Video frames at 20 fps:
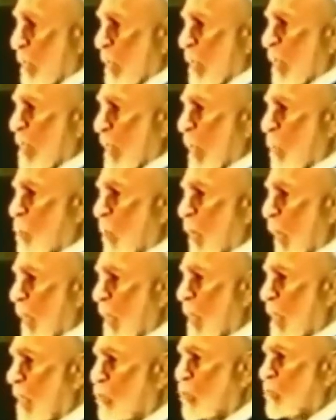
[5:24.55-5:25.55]
Innahu
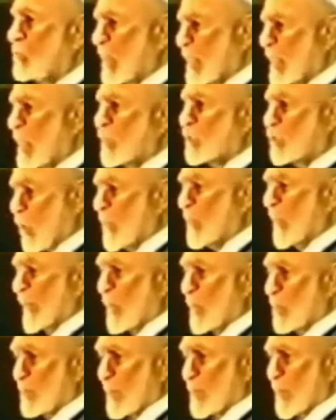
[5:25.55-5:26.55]
khayrun lakum. This is stop
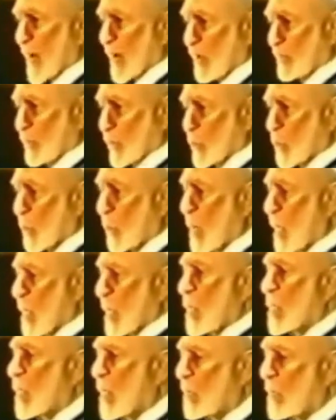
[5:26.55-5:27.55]
it, it'll be better for you.
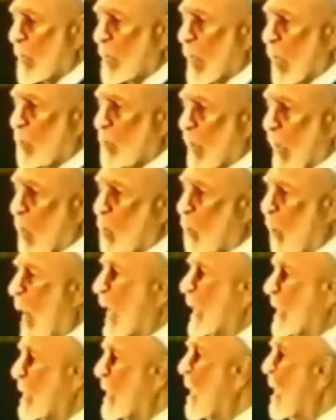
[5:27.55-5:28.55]
Innama Allahu ilahun
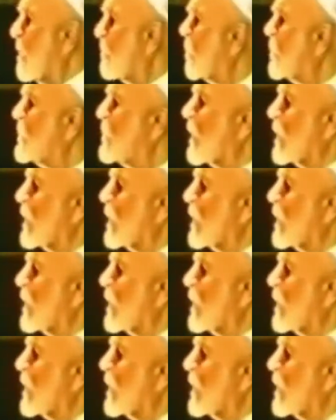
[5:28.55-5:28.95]
wahid. For